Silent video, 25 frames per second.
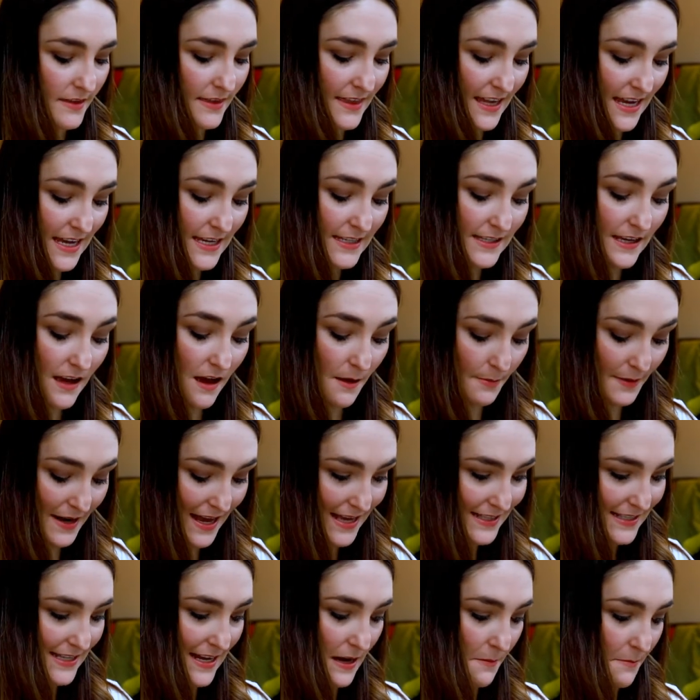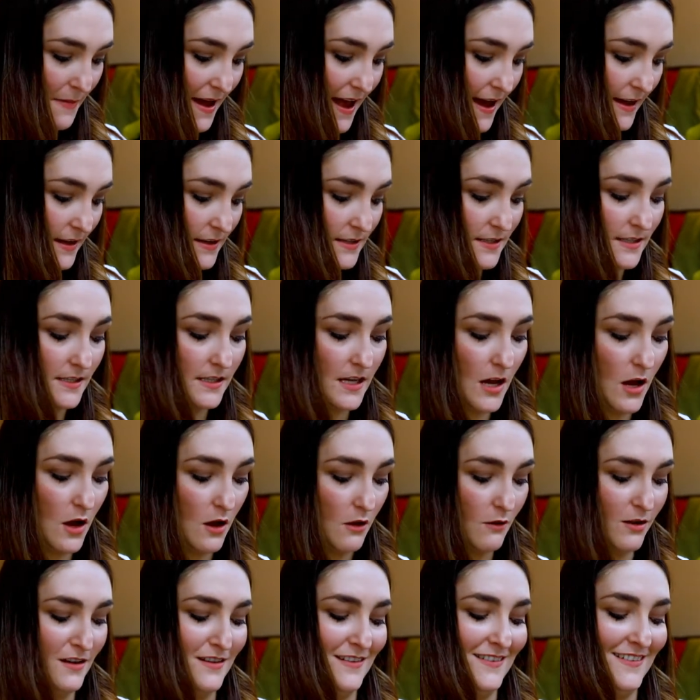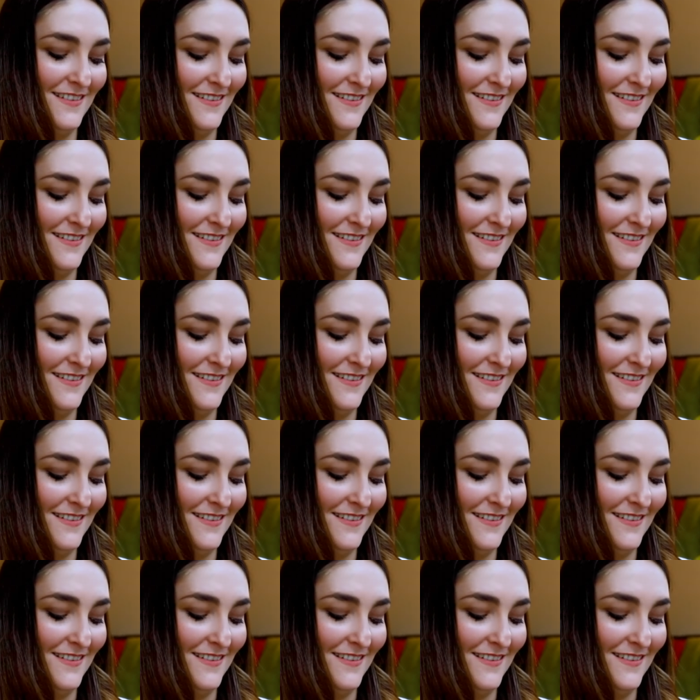These are plastic bags, so